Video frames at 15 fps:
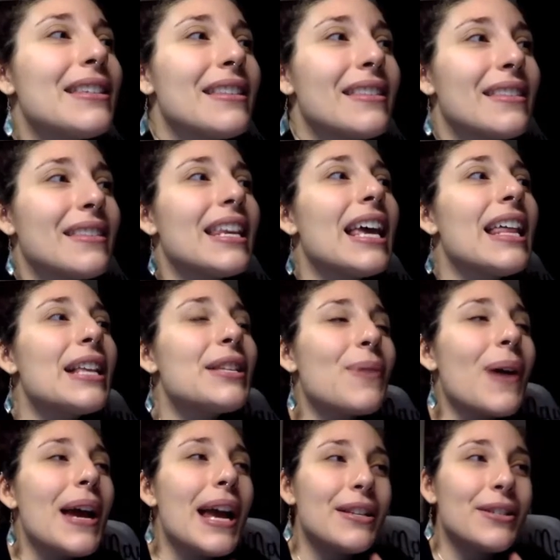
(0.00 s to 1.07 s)
that's
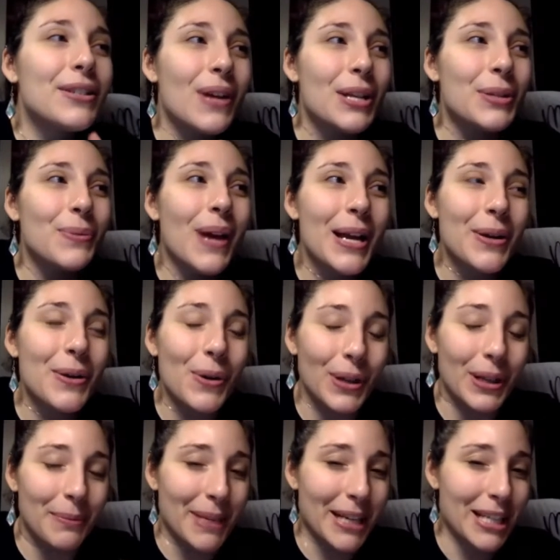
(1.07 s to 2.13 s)
why I call
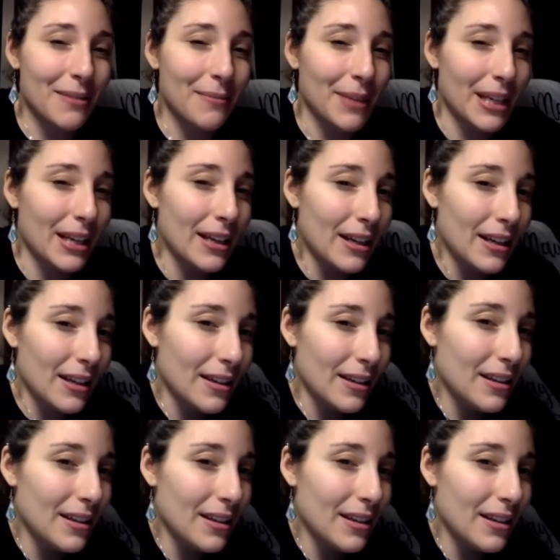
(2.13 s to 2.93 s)
it mixed media,